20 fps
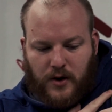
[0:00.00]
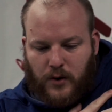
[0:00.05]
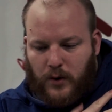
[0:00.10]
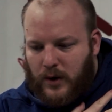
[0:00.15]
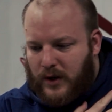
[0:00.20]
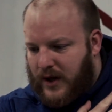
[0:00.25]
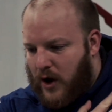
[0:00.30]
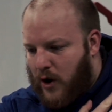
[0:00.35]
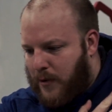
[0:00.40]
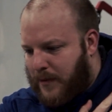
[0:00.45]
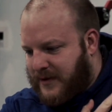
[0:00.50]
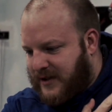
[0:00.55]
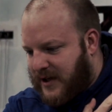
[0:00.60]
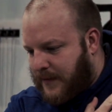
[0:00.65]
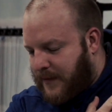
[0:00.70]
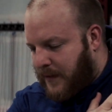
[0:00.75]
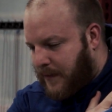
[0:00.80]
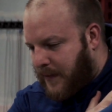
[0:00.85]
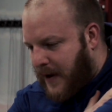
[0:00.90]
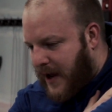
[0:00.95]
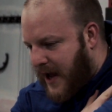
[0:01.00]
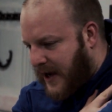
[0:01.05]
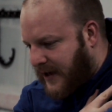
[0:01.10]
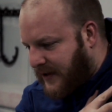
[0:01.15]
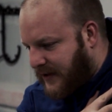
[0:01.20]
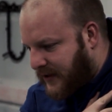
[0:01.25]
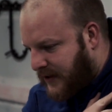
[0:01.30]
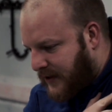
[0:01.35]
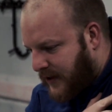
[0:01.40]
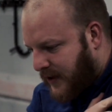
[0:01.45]
Really opens up your
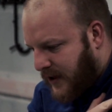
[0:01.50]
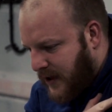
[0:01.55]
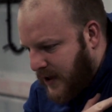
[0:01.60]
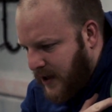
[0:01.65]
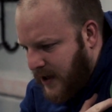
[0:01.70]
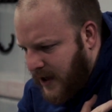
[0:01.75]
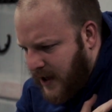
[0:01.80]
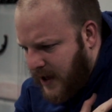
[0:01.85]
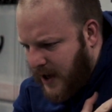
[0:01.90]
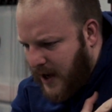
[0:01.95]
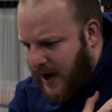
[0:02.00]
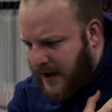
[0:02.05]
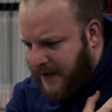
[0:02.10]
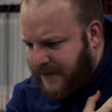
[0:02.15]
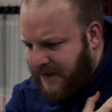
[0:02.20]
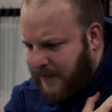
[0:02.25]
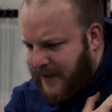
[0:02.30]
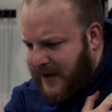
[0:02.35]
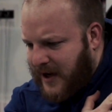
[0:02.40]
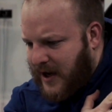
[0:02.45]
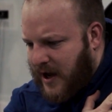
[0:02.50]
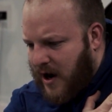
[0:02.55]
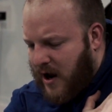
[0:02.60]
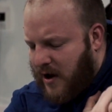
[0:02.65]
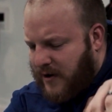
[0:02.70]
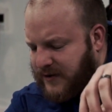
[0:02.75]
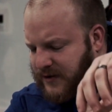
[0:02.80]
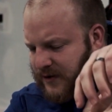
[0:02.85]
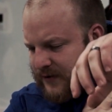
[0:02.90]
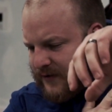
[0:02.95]
pecs. For me, I
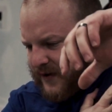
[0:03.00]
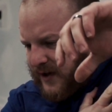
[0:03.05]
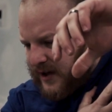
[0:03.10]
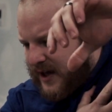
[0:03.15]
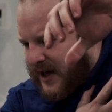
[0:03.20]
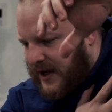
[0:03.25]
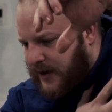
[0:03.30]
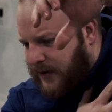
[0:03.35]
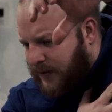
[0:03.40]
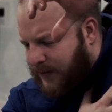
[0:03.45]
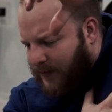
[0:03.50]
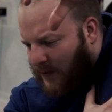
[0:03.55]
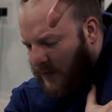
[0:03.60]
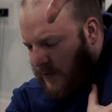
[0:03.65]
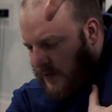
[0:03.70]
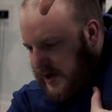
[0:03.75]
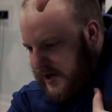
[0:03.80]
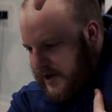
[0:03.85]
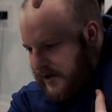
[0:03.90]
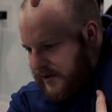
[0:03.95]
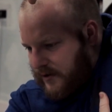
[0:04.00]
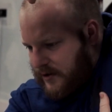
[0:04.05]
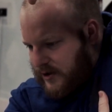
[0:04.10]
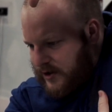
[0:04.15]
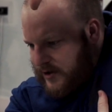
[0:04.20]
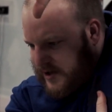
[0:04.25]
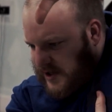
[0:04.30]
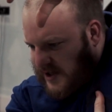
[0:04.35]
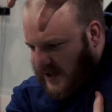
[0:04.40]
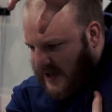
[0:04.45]
also feel like when it
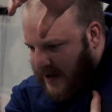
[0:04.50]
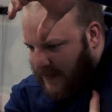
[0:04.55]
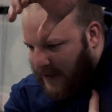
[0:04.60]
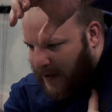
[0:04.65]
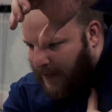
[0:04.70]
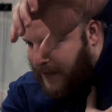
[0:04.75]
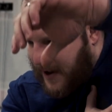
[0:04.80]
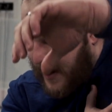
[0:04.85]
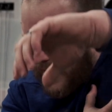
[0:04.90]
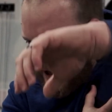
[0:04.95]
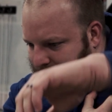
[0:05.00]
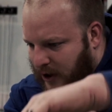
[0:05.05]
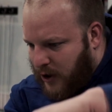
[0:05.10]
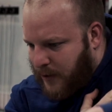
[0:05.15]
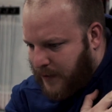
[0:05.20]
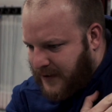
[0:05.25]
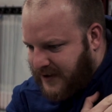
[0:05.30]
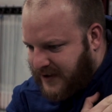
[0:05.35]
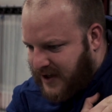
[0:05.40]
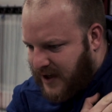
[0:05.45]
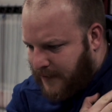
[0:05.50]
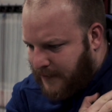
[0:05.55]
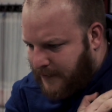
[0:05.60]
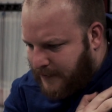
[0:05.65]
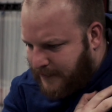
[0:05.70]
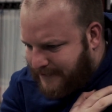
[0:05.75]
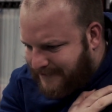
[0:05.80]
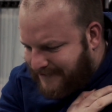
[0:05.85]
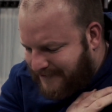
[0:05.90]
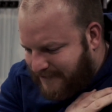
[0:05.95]
stretches out my pec, it opens up
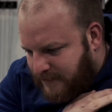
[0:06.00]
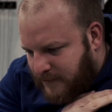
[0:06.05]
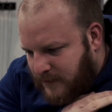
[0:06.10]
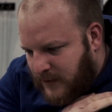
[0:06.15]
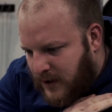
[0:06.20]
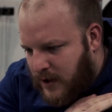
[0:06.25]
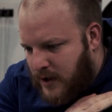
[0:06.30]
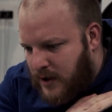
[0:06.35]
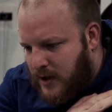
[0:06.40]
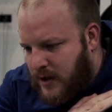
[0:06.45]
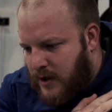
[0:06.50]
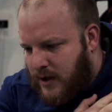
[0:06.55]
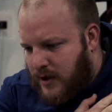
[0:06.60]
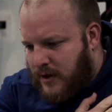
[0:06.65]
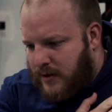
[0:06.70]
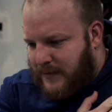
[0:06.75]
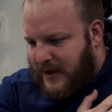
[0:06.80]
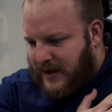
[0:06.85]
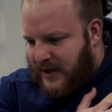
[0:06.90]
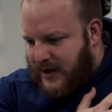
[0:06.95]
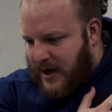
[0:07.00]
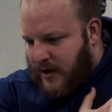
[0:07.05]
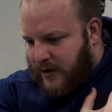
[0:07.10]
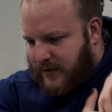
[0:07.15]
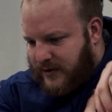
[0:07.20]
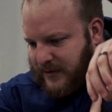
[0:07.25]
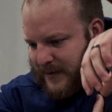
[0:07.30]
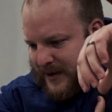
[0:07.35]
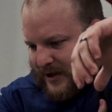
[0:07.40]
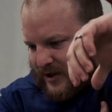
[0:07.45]
my
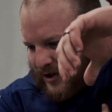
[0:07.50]
delts, my